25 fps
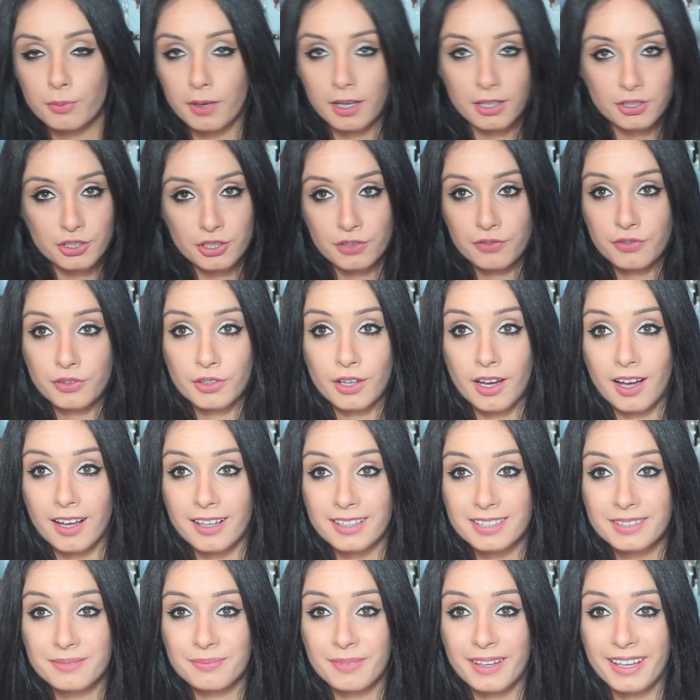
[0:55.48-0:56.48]
much if you
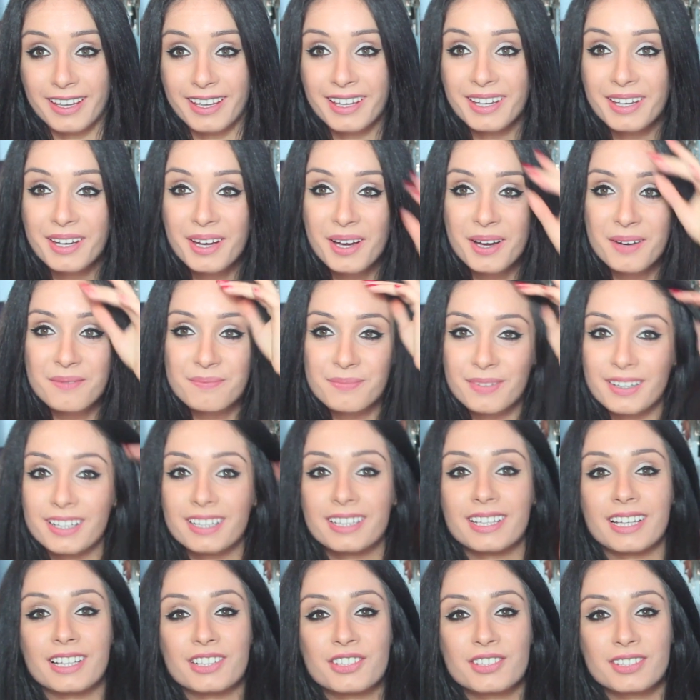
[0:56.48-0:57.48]
ask me,
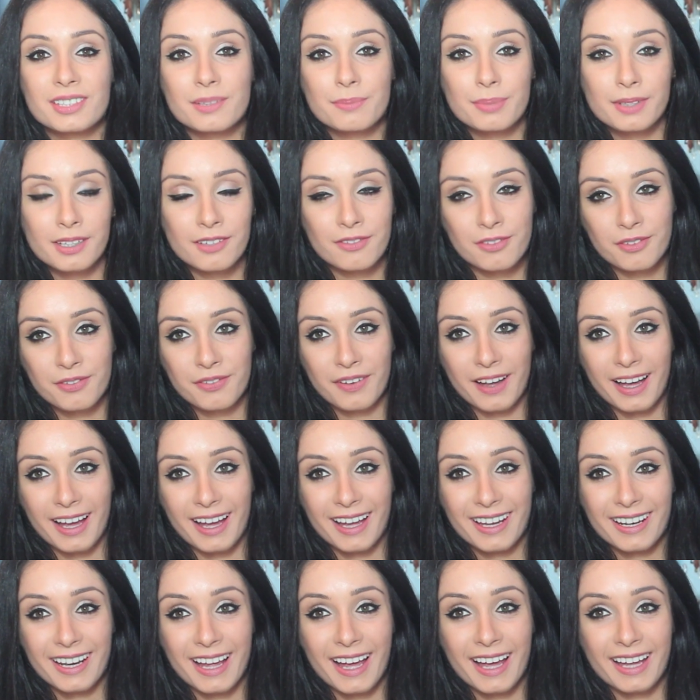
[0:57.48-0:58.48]
but yeah, just a bit of a
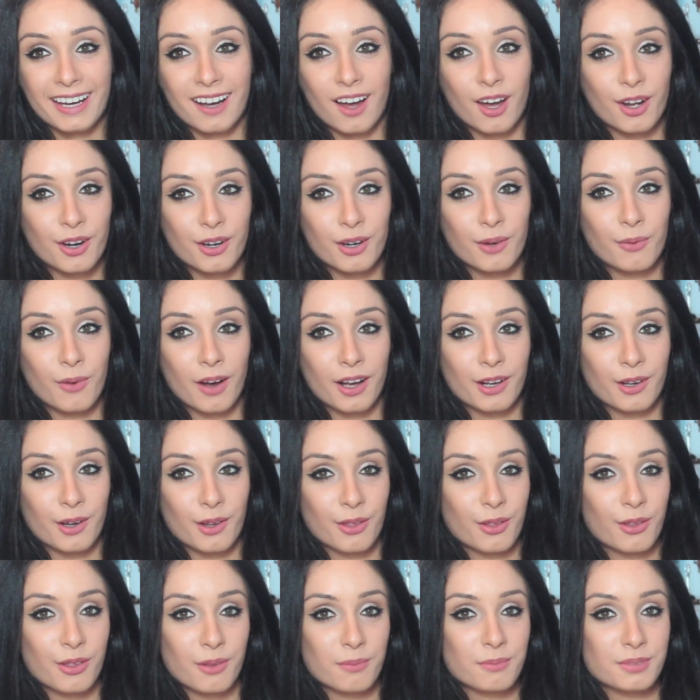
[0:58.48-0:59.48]
fan, and I don't know why I
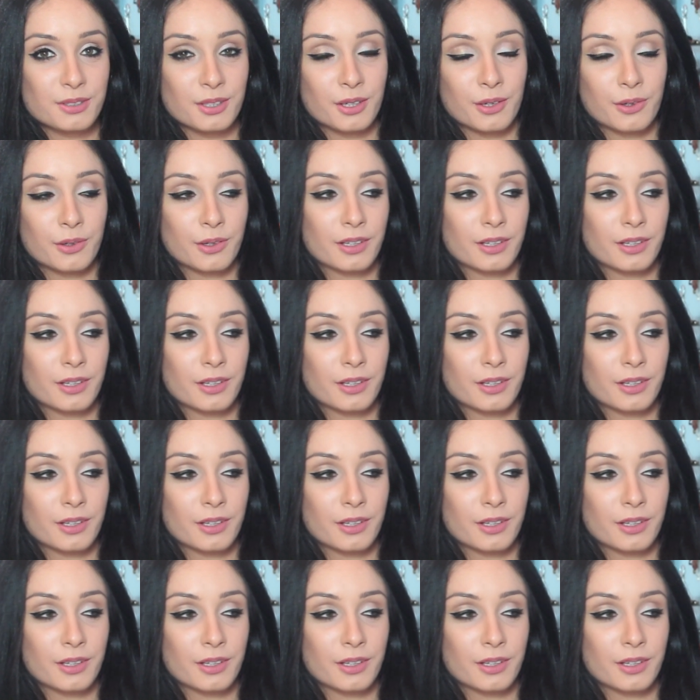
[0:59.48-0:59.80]
go through them so